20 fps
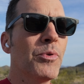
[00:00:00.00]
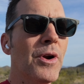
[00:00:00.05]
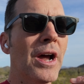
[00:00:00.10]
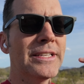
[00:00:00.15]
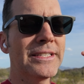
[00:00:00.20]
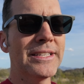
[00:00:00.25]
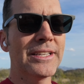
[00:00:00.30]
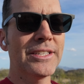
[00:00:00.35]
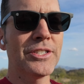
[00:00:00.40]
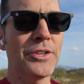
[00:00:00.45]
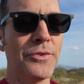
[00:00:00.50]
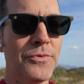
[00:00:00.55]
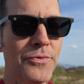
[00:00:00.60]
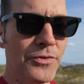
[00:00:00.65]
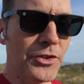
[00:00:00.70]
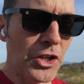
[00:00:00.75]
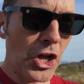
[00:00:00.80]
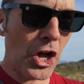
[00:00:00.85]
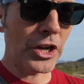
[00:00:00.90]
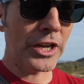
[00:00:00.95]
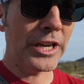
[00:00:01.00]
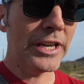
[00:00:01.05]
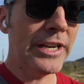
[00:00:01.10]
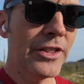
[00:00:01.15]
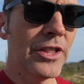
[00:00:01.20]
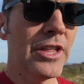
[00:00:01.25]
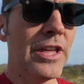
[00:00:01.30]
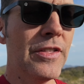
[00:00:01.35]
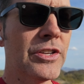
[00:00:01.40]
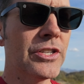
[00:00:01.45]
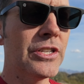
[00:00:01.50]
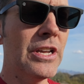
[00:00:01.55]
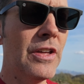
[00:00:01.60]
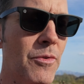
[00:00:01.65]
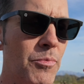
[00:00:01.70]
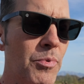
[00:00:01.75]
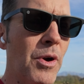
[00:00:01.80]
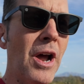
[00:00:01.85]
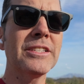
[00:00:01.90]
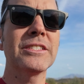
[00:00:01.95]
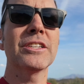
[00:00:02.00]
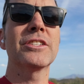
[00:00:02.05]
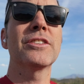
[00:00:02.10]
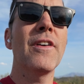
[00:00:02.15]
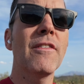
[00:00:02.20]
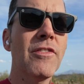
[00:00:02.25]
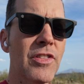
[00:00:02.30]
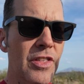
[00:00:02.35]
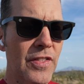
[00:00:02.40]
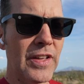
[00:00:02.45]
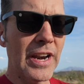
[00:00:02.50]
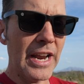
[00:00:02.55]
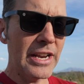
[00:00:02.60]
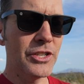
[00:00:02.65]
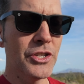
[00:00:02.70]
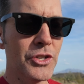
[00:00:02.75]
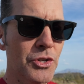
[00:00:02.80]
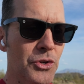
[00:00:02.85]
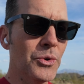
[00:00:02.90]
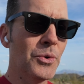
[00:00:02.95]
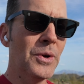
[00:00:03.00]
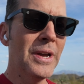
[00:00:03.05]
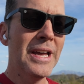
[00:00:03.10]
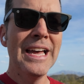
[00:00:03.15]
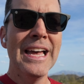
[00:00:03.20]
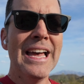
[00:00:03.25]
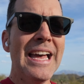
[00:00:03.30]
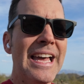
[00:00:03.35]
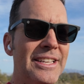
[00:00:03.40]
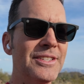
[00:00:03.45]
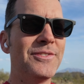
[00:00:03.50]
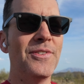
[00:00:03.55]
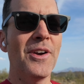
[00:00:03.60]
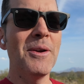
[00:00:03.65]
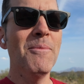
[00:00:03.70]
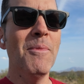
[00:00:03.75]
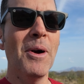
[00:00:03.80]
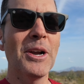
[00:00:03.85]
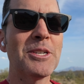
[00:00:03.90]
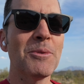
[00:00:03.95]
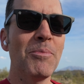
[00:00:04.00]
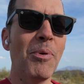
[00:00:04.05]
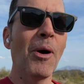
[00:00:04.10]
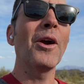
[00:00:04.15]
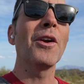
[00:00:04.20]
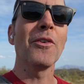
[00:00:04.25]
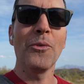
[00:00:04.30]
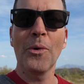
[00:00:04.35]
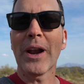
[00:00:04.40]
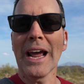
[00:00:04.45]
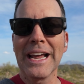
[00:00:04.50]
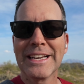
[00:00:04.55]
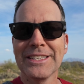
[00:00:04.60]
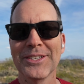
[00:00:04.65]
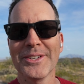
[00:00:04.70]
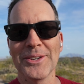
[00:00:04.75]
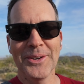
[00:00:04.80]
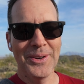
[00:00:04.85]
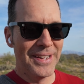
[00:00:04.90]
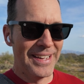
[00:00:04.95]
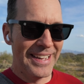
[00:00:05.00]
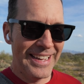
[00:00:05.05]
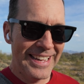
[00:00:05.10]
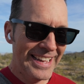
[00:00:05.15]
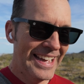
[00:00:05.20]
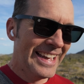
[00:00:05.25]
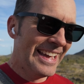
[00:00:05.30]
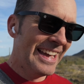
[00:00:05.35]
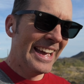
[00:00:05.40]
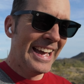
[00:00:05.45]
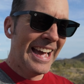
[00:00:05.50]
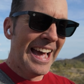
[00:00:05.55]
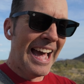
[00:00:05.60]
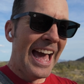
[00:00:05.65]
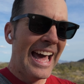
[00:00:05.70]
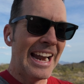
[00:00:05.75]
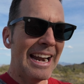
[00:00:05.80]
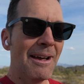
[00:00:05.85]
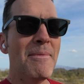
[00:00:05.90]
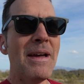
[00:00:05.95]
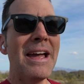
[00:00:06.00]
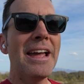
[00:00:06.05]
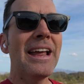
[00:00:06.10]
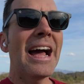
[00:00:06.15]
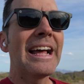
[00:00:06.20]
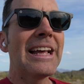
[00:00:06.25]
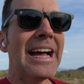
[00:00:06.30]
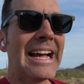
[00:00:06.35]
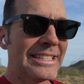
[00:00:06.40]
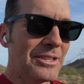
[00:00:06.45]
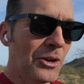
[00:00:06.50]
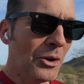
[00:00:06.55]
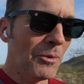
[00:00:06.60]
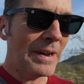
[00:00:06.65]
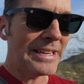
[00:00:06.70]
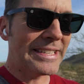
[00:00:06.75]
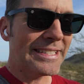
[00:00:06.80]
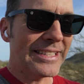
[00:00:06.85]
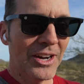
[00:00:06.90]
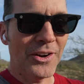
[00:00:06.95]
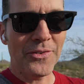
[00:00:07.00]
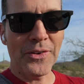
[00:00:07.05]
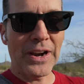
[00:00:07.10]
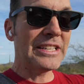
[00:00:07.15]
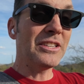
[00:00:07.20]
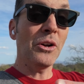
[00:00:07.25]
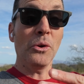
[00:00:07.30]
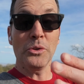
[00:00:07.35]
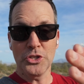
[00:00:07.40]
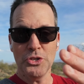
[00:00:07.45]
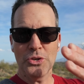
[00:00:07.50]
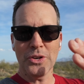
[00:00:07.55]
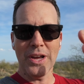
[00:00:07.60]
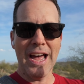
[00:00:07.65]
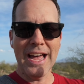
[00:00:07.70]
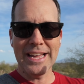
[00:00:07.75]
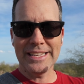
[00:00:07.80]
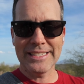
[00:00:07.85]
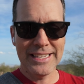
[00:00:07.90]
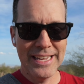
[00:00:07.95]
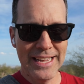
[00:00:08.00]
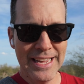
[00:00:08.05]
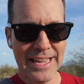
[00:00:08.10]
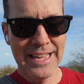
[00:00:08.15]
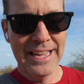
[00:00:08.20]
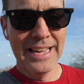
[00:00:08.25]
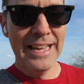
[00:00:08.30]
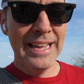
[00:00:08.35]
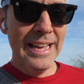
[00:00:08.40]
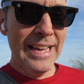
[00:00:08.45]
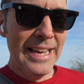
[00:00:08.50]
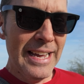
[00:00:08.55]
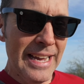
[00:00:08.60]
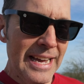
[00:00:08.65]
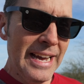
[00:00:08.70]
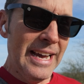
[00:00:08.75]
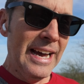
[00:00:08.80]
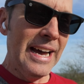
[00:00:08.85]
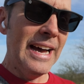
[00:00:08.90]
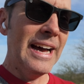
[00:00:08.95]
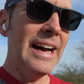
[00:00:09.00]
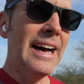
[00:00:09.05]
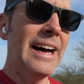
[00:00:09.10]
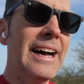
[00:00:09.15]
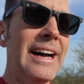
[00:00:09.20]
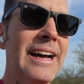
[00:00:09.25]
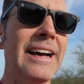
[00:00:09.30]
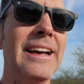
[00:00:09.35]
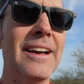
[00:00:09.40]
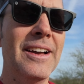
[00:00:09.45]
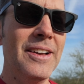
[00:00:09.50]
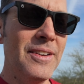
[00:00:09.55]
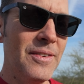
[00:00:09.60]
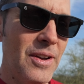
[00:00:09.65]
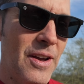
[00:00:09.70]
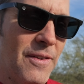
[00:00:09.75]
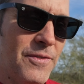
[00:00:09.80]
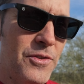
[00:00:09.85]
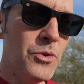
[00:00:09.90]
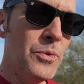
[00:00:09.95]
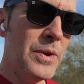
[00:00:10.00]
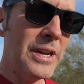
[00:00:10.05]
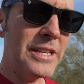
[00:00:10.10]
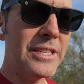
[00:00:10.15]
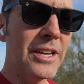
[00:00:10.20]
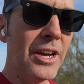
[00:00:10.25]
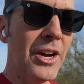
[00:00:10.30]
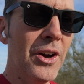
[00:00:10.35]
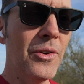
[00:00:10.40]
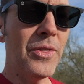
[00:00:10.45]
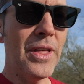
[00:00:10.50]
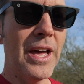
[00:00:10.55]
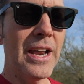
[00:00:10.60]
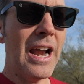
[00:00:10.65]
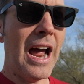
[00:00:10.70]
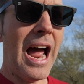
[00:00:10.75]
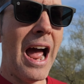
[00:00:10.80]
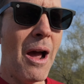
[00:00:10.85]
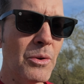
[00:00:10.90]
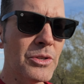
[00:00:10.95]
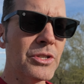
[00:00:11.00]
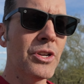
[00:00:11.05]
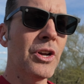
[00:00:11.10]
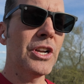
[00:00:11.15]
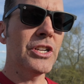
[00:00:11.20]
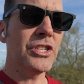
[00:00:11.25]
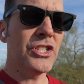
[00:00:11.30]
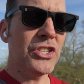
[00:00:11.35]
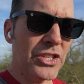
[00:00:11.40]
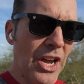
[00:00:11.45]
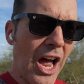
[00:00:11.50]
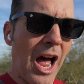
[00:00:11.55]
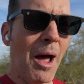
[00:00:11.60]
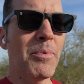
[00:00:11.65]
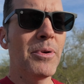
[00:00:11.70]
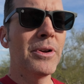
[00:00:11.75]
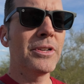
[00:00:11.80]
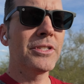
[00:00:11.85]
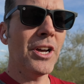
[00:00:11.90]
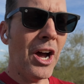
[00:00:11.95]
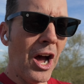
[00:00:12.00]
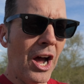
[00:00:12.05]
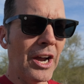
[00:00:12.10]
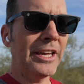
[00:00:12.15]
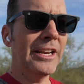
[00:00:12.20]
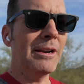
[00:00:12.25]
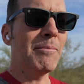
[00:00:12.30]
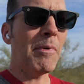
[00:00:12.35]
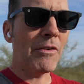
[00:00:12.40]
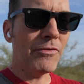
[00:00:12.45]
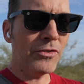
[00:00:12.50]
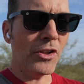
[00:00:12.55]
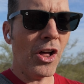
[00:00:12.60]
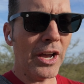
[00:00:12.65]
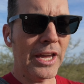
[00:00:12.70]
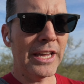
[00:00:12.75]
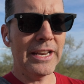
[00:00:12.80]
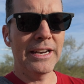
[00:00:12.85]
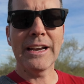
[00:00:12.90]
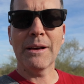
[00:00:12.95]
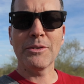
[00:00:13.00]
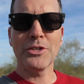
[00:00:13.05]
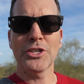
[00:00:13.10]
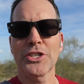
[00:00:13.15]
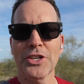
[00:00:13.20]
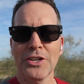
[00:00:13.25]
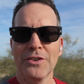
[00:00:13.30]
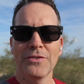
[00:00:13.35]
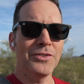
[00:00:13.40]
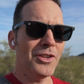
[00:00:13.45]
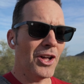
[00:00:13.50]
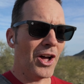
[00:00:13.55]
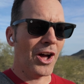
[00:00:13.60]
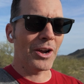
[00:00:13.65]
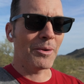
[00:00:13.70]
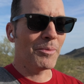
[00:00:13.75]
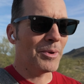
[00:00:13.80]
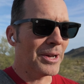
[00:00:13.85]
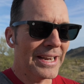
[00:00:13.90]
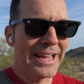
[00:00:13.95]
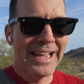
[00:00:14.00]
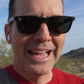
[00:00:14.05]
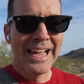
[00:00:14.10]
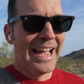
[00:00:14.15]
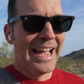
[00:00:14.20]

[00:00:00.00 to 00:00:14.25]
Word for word: process of vlogging and the process of everything that I do is very much a part of what I do. And I told myself, and I told you guys a few weeks ago that I was gonna stop talking about vlogging and I was just gonna vlog, but